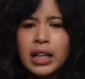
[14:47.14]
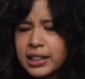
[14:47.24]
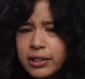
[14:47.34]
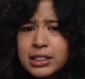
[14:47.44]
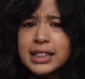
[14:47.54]

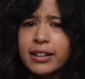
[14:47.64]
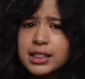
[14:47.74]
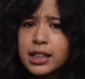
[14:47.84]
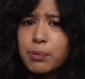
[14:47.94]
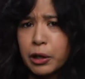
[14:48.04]
Now, it
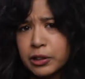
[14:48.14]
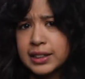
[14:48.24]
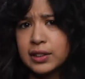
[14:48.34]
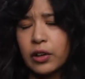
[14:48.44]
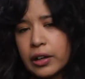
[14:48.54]
sounds like a party
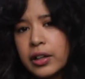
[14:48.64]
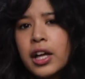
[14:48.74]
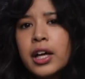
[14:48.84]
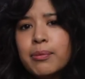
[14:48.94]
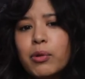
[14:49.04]
song,
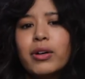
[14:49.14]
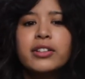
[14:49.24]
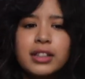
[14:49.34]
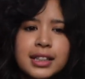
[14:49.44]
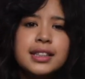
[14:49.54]
but when
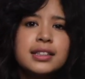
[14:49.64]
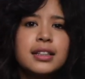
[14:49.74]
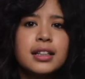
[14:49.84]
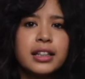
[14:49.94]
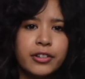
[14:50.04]
you listen
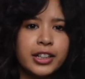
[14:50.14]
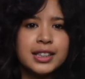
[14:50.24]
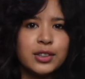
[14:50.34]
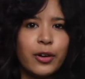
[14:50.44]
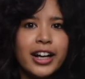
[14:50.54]
to the
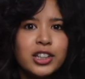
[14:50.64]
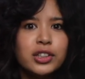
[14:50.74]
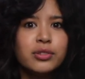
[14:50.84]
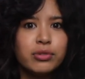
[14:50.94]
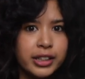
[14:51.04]
lyrics, they're
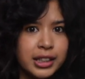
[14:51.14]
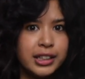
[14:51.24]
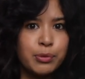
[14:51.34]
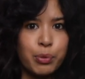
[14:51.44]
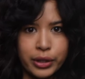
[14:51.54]
actually really
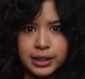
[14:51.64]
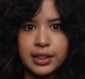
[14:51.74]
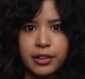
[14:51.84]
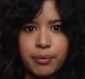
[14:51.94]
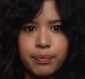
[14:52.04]

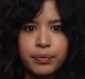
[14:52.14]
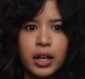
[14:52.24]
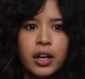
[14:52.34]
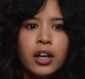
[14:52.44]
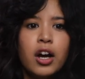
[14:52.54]
depressing.
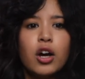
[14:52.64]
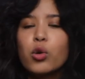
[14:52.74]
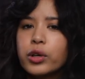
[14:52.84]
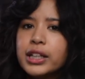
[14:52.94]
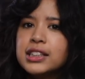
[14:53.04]

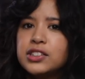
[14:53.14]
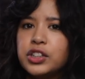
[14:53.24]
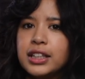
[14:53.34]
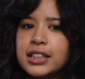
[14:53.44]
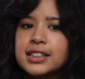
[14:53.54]
According to
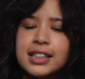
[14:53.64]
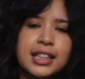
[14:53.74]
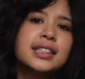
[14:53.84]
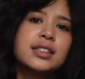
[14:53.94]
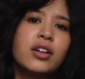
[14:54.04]
Genius,
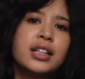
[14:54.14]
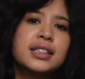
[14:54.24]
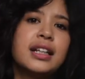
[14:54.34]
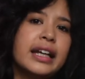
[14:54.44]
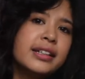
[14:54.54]
this song
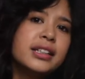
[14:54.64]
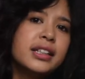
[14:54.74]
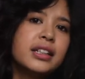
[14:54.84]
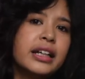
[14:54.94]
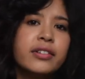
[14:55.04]
is an
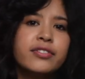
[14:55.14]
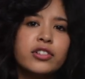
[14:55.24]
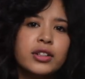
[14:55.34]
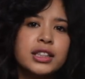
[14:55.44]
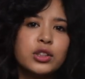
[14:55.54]

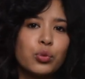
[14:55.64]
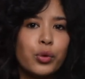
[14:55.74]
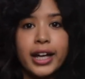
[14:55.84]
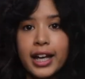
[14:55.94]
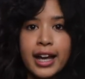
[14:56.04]
Indian-influenced
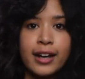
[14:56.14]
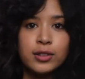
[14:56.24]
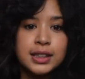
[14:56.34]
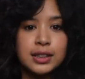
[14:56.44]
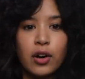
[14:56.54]
reggae
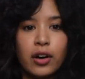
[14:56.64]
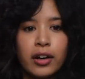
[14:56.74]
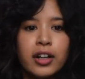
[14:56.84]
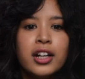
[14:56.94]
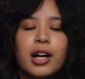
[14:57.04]
house
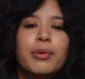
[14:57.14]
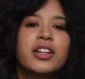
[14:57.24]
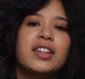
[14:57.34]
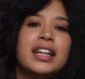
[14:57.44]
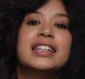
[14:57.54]
song
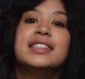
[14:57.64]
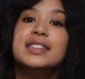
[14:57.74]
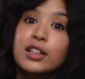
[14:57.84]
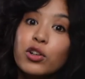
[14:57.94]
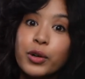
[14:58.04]
about the
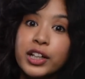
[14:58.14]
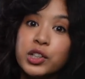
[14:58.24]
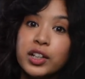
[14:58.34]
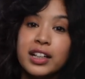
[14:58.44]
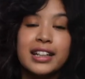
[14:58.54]

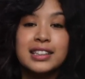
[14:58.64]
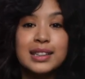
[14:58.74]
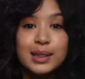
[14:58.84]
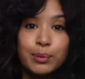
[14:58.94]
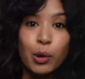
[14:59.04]
exhilaration and
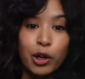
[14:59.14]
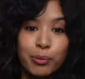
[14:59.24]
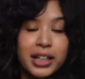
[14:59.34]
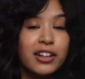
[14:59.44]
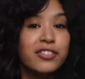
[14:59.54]

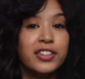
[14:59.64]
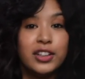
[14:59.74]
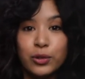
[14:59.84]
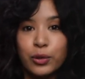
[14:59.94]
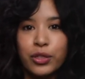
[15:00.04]
disappointment of
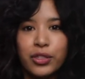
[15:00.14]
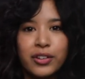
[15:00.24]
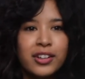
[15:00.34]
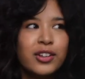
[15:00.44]
youth.